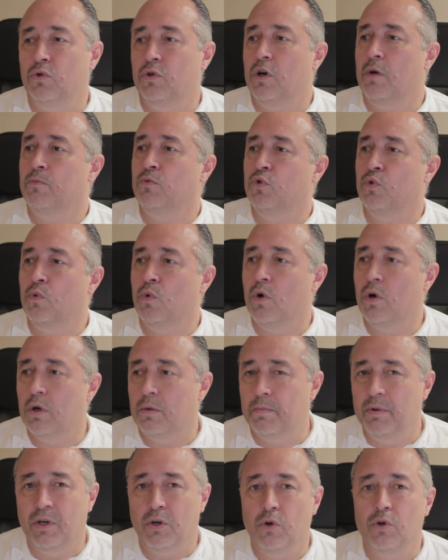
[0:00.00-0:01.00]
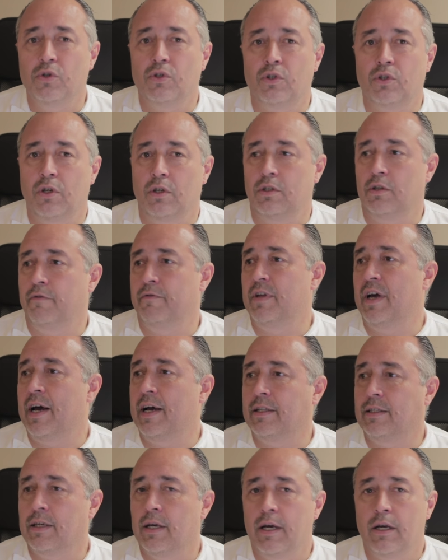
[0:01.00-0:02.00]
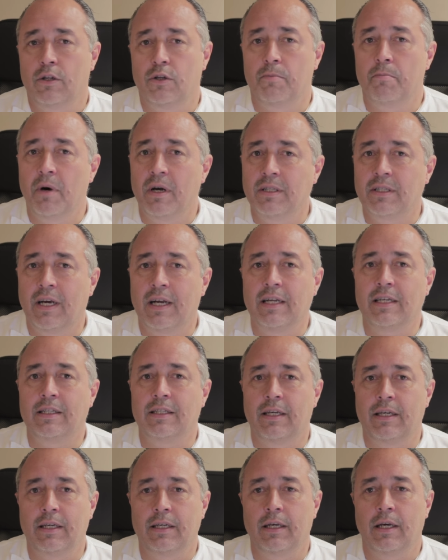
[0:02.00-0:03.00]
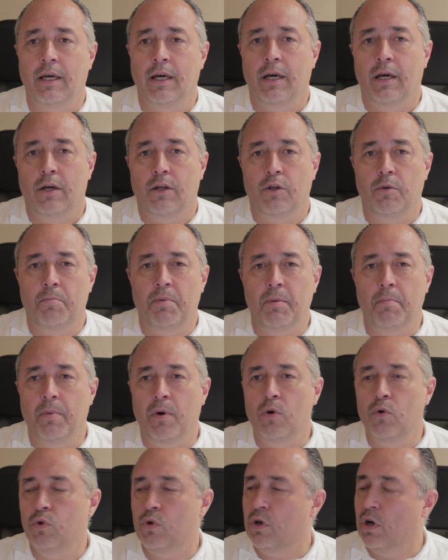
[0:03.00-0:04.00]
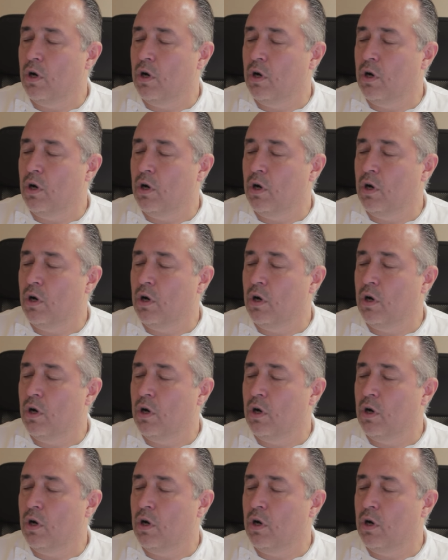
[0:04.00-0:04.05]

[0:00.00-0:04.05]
to come to work because just of that, the mentality, the people who